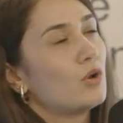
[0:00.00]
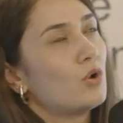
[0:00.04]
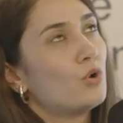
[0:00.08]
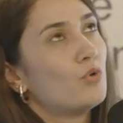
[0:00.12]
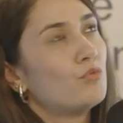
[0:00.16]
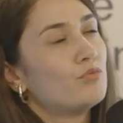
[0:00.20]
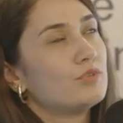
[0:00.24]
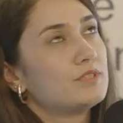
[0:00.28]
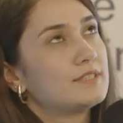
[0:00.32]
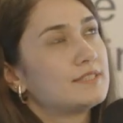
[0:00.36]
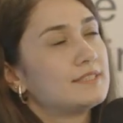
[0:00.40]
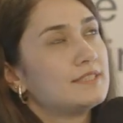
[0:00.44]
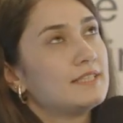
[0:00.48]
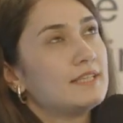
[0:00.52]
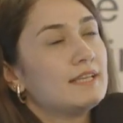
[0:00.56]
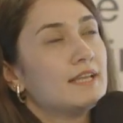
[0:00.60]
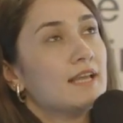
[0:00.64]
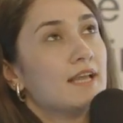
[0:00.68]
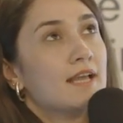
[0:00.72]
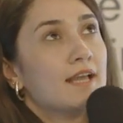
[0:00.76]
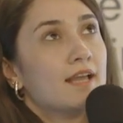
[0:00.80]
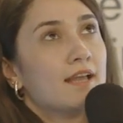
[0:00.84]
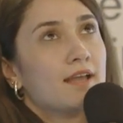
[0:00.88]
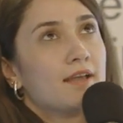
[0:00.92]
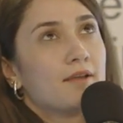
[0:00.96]

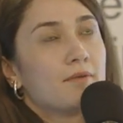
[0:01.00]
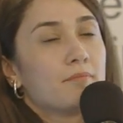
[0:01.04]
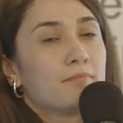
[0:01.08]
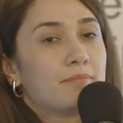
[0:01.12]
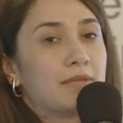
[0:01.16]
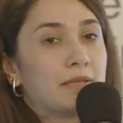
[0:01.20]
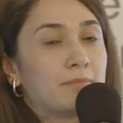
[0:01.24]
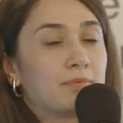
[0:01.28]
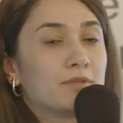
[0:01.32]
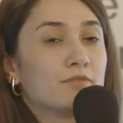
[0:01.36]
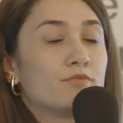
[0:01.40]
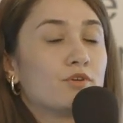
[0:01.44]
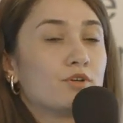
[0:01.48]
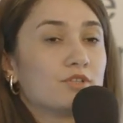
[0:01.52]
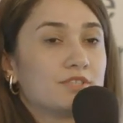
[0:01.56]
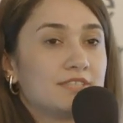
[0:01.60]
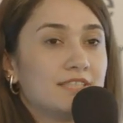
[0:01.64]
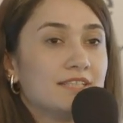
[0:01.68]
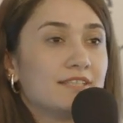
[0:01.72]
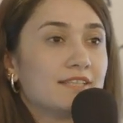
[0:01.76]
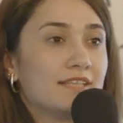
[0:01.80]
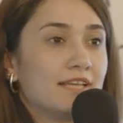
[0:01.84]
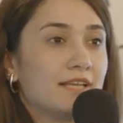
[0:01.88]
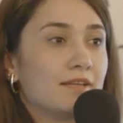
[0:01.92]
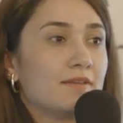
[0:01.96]
obviously people were
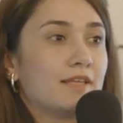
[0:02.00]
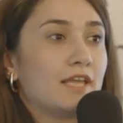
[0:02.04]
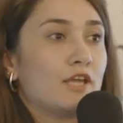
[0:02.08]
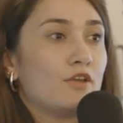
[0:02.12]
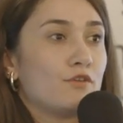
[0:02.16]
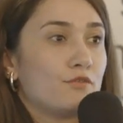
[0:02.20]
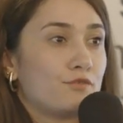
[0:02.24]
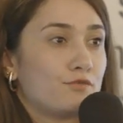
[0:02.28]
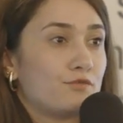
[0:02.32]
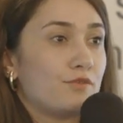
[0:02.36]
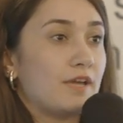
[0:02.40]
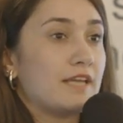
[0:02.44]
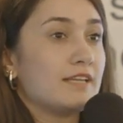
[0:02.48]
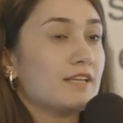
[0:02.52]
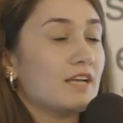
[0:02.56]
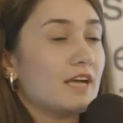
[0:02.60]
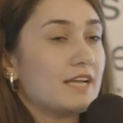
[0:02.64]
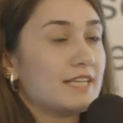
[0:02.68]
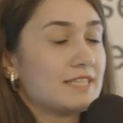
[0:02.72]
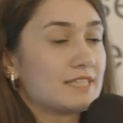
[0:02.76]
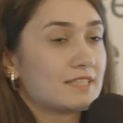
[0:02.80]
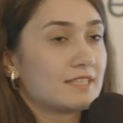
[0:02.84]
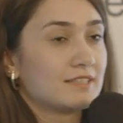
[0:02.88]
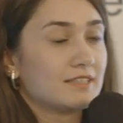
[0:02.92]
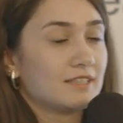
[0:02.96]
thinking if AI
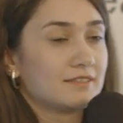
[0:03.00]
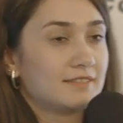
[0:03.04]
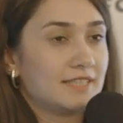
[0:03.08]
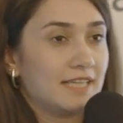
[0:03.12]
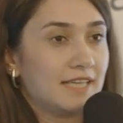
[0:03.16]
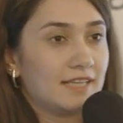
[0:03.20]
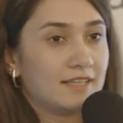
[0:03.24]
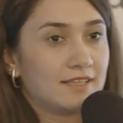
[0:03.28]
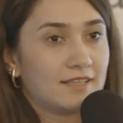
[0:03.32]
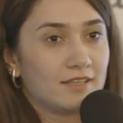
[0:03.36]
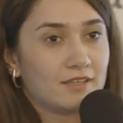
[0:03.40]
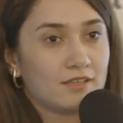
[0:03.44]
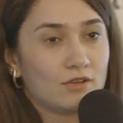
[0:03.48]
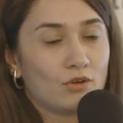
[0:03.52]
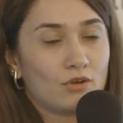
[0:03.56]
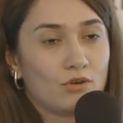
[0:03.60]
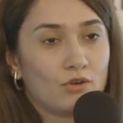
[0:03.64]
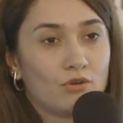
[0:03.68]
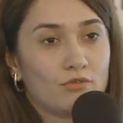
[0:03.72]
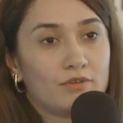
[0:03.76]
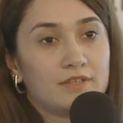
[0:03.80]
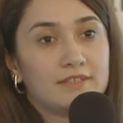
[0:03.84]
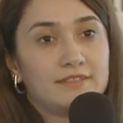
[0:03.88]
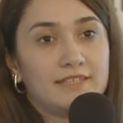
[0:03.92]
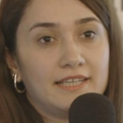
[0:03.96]
is going to take
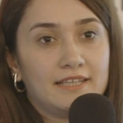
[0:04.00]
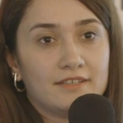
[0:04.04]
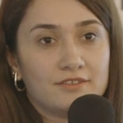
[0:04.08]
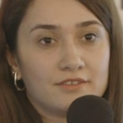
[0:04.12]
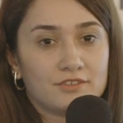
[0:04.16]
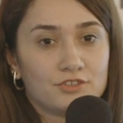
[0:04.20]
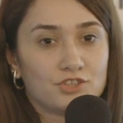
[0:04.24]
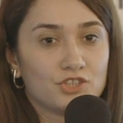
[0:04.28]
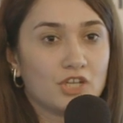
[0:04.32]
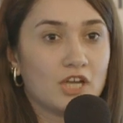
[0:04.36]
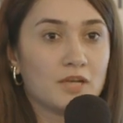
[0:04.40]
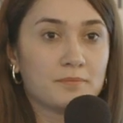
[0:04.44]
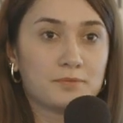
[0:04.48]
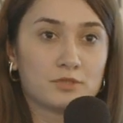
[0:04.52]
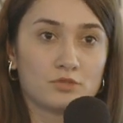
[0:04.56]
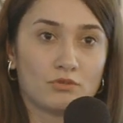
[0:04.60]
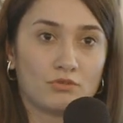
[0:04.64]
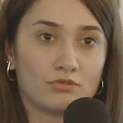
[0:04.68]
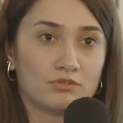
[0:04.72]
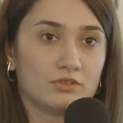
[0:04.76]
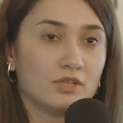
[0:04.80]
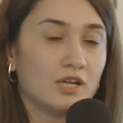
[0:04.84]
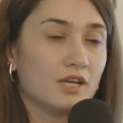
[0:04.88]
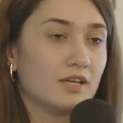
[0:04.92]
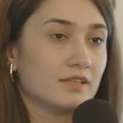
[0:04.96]
over their jobs
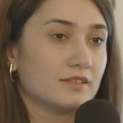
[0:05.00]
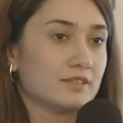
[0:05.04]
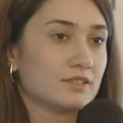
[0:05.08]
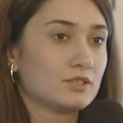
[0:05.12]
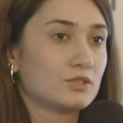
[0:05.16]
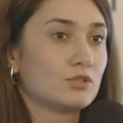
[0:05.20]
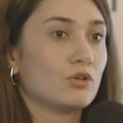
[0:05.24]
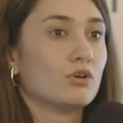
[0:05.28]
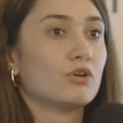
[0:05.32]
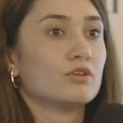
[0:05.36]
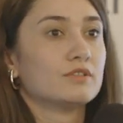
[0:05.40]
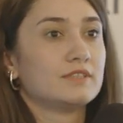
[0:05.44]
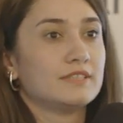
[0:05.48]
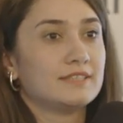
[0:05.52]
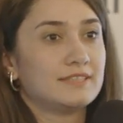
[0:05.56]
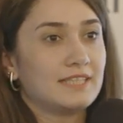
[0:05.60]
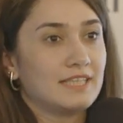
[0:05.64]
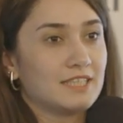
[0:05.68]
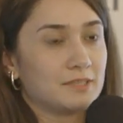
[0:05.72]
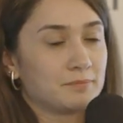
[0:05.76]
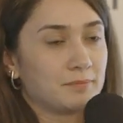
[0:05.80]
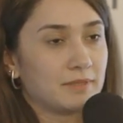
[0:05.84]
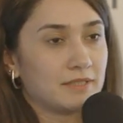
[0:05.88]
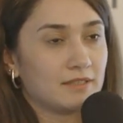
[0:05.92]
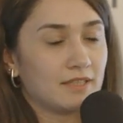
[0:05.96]
or not. So this
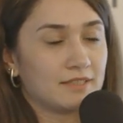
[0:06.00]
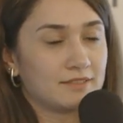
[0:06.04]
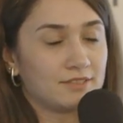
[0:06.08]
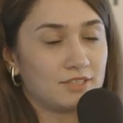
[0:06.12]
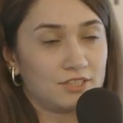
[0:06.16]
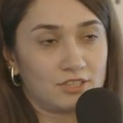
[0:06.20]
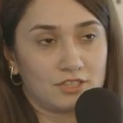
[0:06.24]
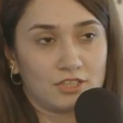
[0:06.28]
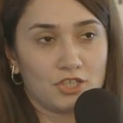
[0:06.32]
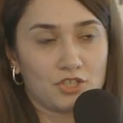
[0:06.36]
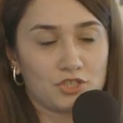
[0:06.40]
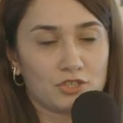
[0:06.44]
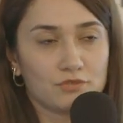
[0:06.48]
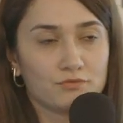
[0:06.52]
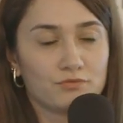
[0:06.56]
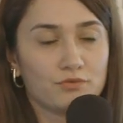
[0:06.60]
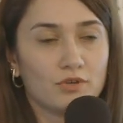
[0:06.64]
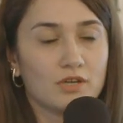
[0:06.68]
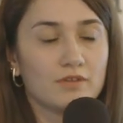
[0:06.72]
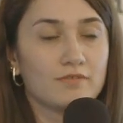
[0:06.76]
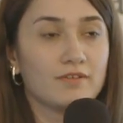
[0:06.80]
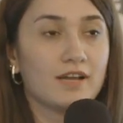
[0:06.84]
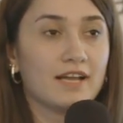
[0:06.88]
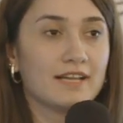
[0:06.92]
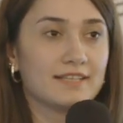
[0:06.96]
has been a discussion
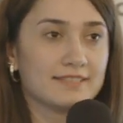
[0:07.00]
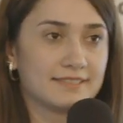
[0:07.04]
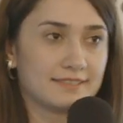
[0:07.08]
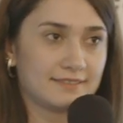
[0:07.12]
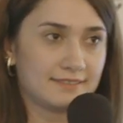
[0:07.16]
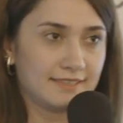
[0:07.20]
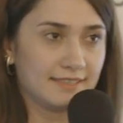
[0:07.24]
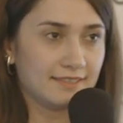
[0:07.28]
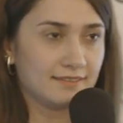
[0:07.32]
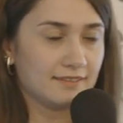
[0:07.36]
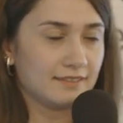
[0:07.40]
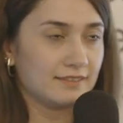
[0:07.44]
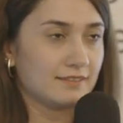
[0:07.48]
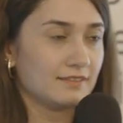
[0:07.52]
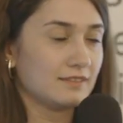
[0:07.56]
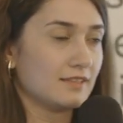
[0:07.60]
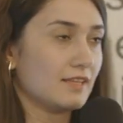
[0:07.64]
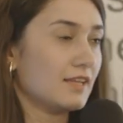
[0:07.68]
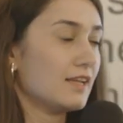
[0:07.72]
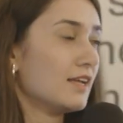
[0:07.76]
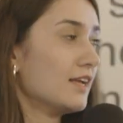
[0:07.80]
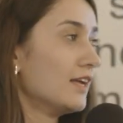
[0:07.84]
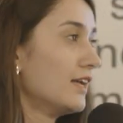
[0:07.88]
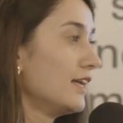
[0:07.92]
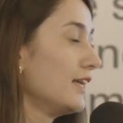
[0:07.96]
for a while still
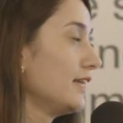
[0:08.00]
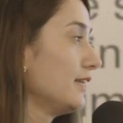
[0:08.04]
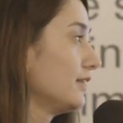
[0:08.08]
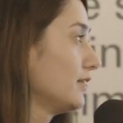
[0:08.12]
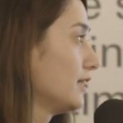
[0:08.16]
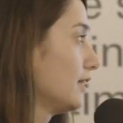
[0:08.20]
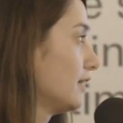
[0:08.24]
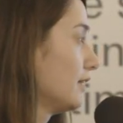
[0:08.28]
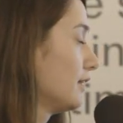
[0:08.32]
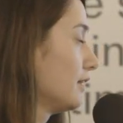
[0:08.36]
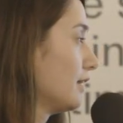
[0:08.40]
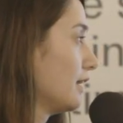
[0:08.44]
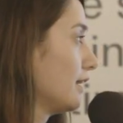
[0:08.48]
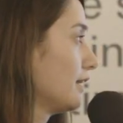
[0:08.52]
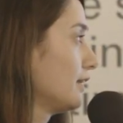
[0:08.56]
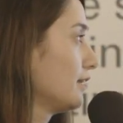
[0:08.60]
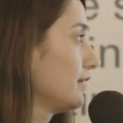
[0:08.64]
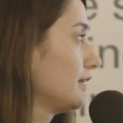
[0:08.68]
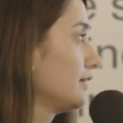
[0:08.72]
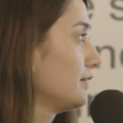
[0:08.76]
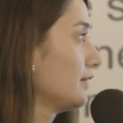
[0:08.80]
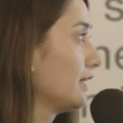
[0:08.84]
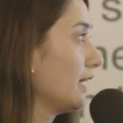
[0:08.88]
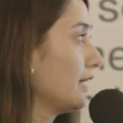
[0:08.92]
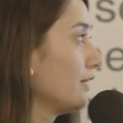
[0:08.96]
in the
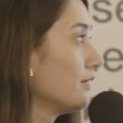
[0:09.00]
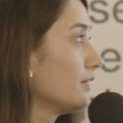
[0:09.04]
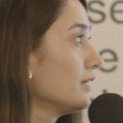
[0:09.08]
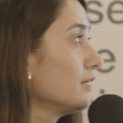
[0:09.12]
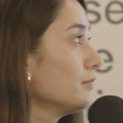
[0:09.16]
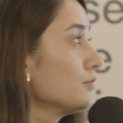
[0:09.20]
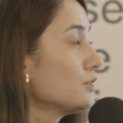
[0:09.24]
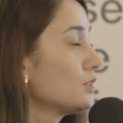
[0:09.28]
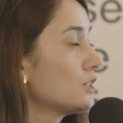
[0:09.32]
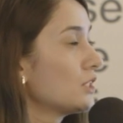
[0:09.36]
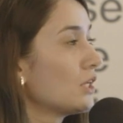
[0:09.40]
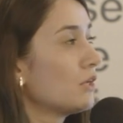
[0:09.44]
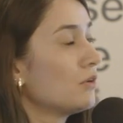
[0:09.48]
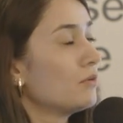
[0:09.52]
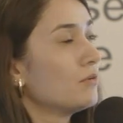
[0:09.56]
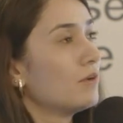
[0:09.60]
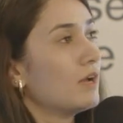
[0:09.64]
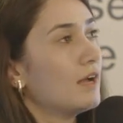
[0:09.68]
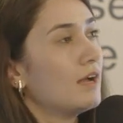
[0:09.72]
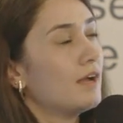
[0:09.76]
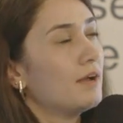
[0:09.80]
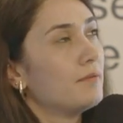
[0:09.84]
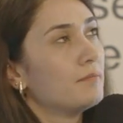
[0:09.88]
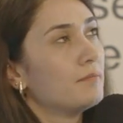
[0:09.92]
air. So